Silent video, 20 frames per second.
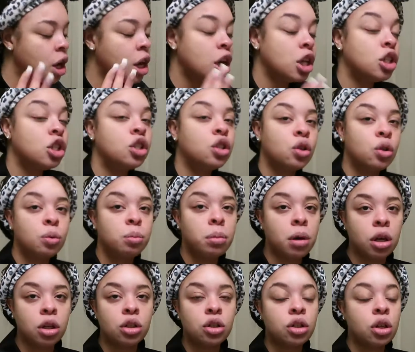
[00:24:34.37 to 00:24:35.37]
It's too
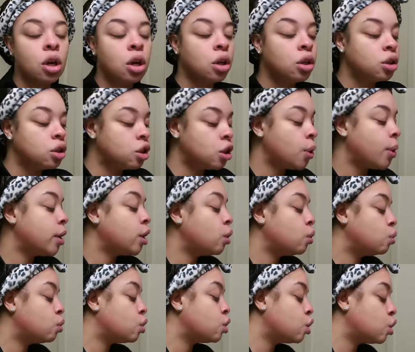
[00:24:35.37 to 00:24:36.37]
much. So I
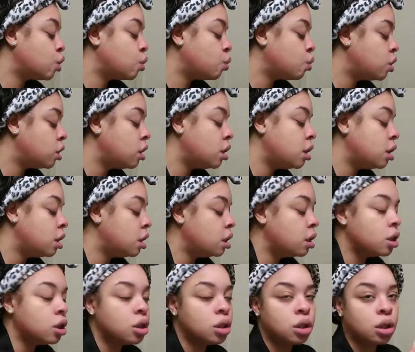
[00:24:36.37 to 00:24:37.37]
don't do
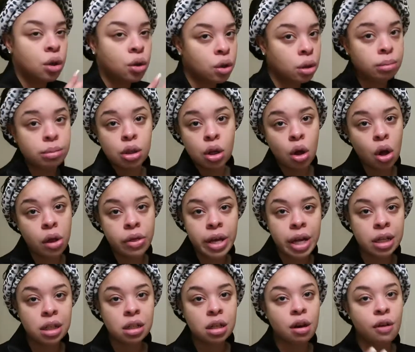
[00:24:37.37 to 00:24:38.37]
the serums and all
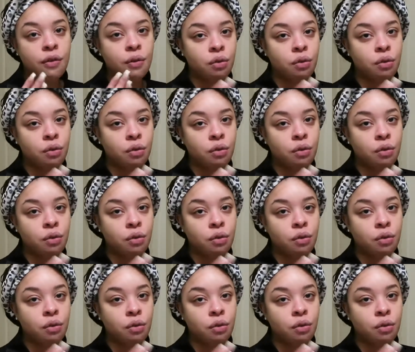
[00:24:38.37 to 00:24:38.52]
that stuff